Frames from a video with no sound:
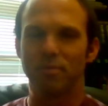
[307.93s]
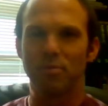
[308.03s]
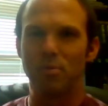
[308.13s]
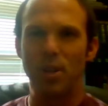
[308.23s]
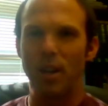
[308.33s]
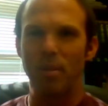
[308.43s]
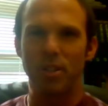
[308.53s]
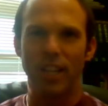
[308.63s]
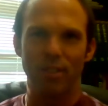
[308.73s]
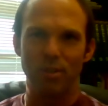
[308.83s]
we're able
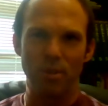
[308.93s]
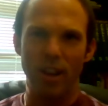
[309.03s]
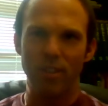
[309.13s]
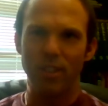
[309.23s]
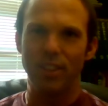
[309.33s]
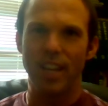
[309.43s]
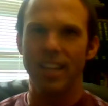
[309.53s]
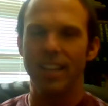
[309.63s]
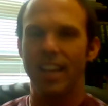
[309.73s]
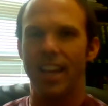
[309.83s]
to get through
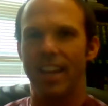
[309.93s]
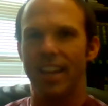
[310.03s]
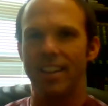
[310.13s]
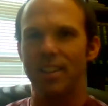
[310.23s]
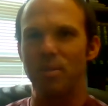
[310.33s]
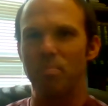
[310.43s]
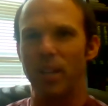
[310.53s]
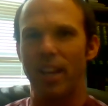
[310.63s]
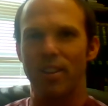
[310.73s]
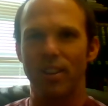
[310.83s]
everything, and I do
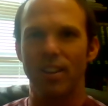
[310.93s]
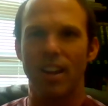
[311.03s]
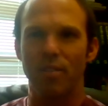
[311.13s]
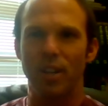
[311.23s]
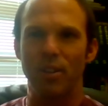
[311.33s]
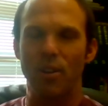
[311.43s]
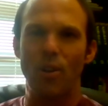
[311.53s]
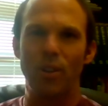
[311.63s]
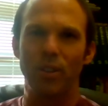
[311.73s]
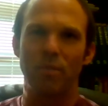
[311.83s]
plan on covering
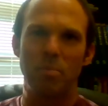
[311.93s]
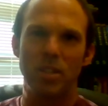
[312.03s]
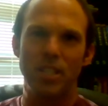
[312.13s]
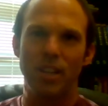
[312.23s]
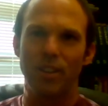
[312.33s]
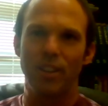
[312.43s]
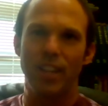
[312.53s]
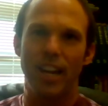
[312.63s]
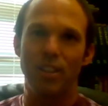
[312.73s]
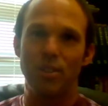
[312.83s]
all of the material
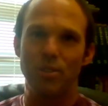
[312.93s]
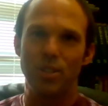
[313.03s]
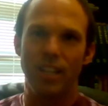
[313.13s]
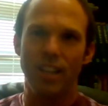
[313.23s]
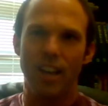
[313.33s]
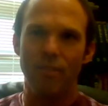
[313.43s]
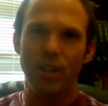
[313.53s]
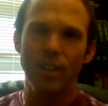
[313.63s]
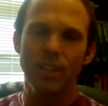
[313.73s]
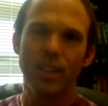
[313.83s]
that I usually
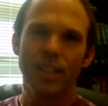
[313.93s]
cover.